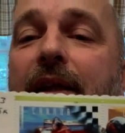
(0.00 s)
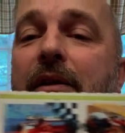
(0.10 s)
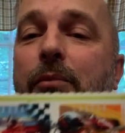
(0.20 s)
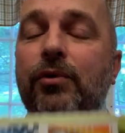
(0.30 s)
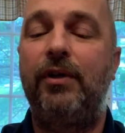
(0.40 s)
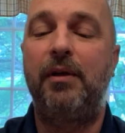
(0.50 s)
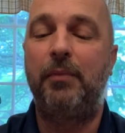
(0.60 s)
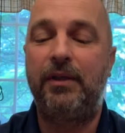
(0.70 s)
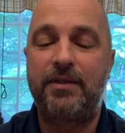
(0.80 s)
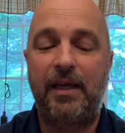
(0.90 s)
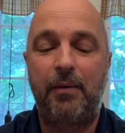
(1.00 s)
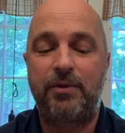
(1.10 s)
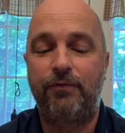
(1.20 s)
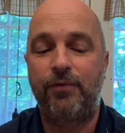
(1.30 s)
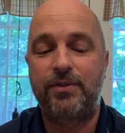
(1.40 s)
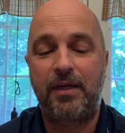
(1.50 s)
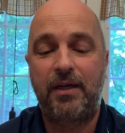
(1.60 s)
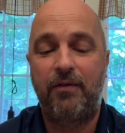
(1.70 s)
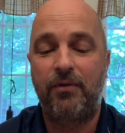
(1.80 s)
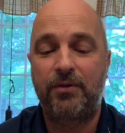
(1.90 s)
in the museum, these stamps and first day
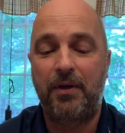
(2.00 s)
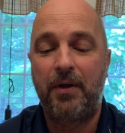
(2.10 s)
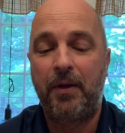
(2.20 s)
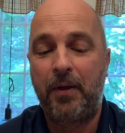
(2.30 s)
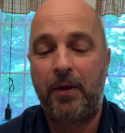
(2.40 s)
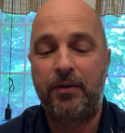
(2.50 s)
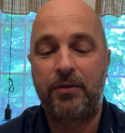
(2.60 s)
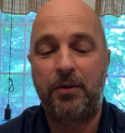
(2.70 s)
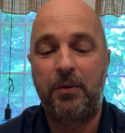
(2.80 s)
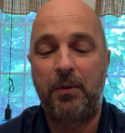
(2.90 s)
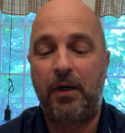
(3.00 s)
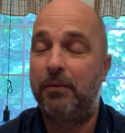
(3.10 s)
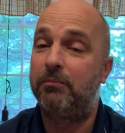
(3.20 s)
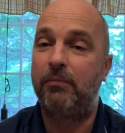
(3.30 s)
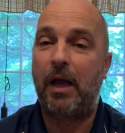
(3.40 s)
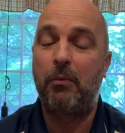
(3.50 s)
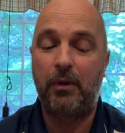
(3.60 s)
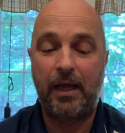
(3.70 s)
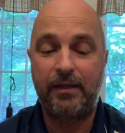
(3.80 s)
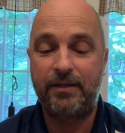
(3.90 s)
covers. So um, I'm
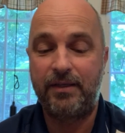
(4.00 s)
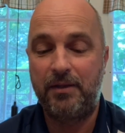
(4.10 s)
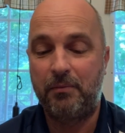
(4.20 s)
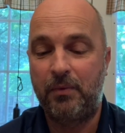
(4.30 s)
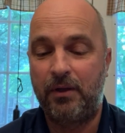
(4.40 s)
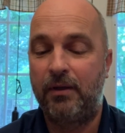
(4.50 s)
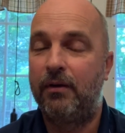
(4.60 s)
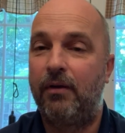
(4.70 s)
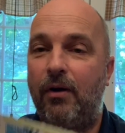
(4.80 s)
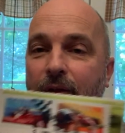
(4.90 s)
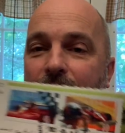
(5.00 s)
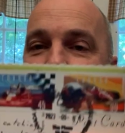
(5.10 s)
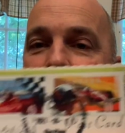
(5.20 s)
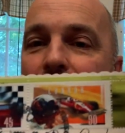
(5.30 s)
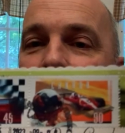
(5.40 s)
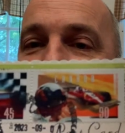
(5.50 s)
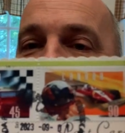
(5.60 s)
glad to see them on the card,